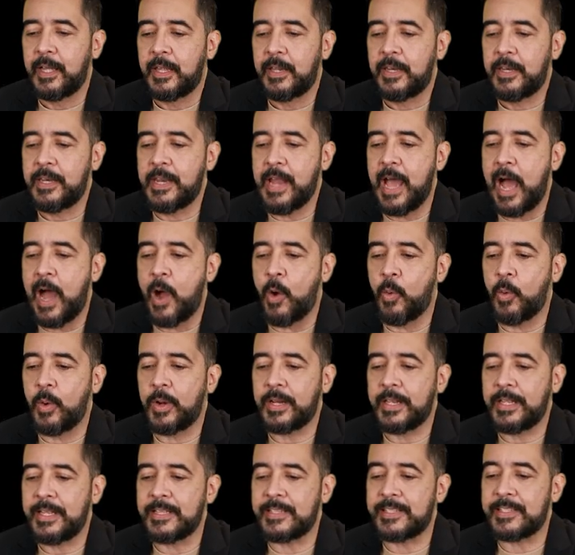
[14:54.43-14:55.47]
Now
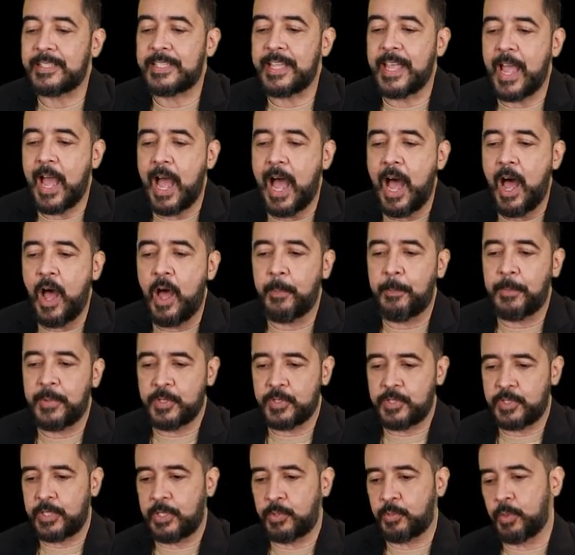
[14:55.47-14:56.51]
it's the
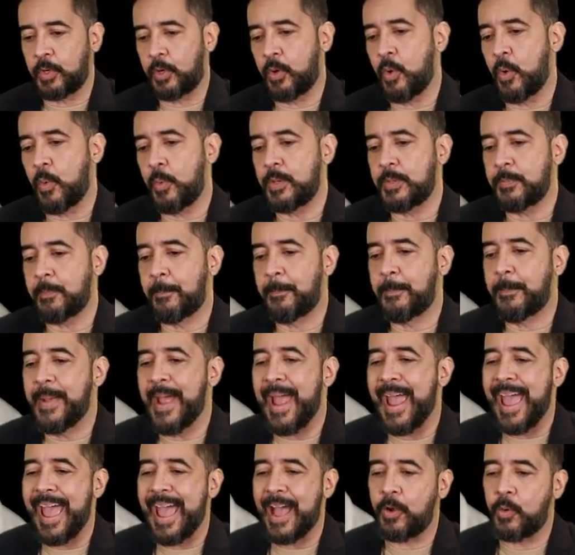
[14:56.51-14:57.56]
opposite. We're going
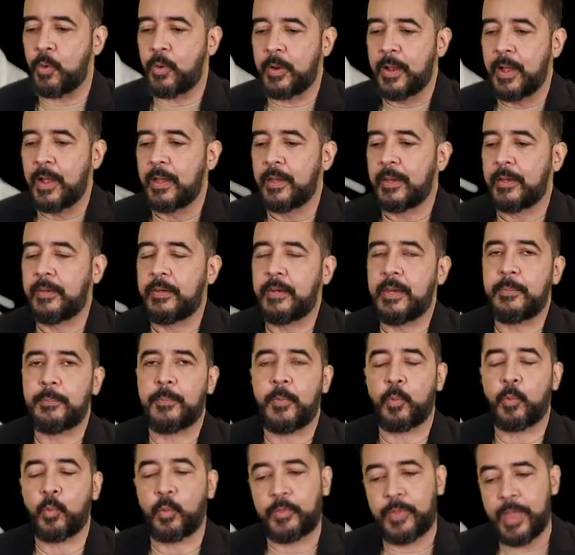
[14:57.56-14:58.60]
back.
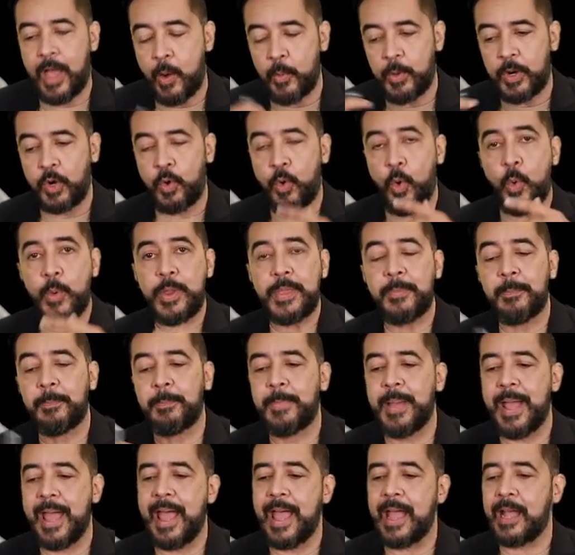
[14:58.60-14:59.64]
Now we're going
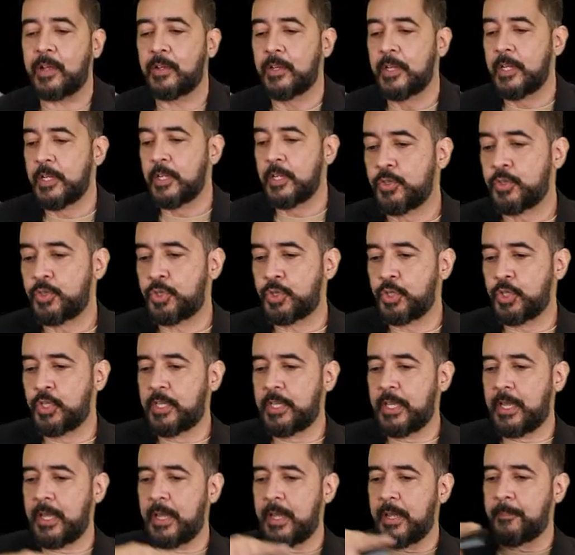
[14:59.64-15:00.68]
back to
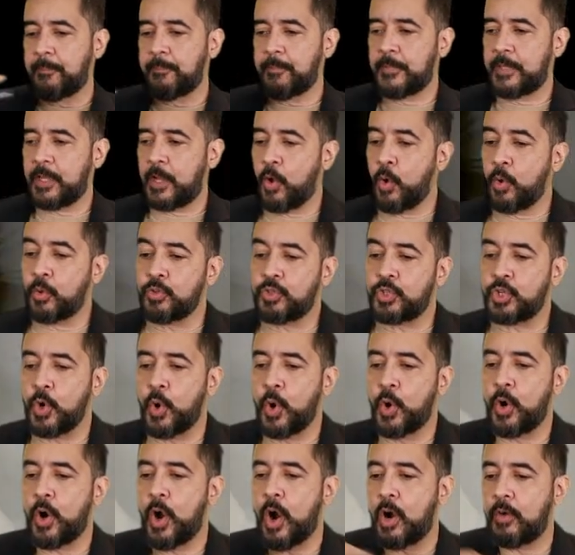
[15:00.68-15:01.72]
the
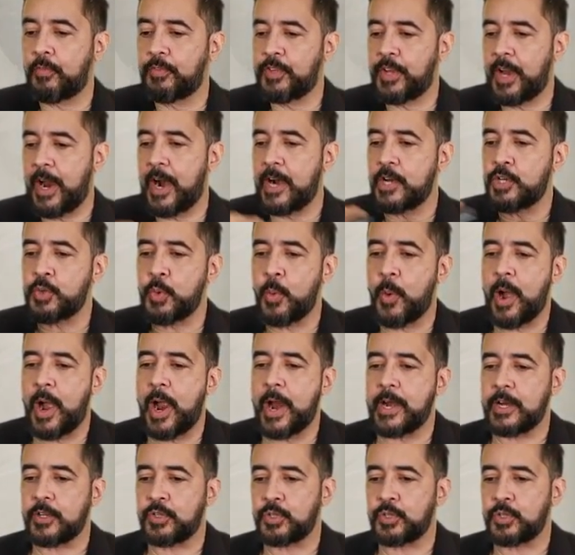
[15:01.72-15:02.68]
contour of the arch wire.